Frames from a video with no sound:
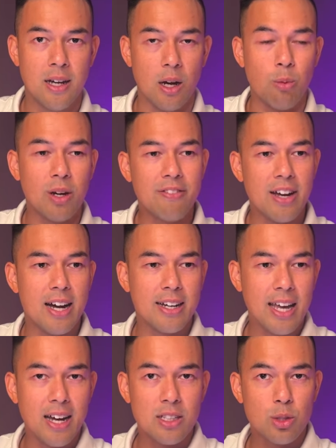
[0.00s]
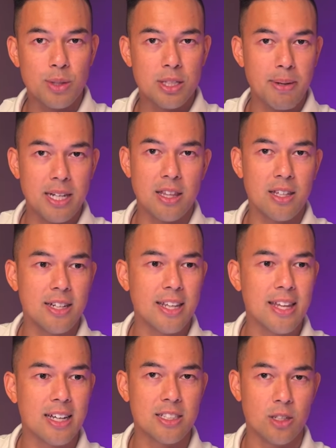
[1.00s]
On one of our accounts, we're spending
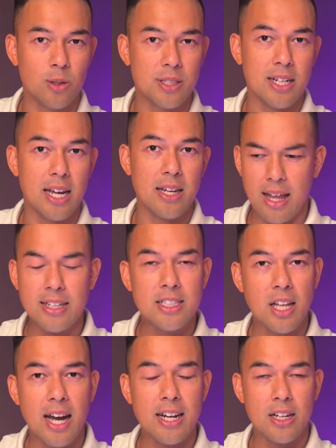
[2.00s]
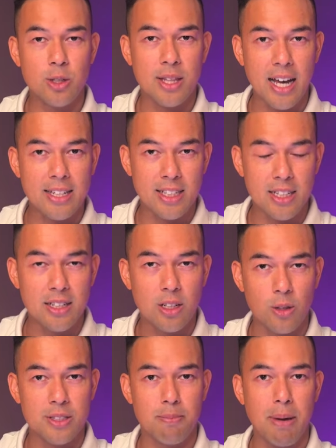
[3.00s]
$30,000 a day. That is
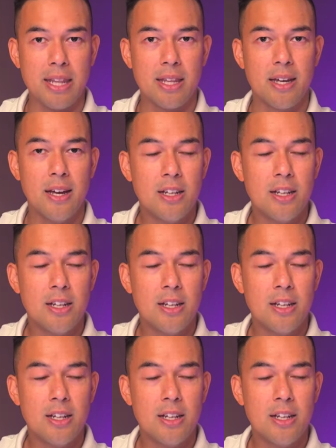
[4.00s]
$900,000 a month.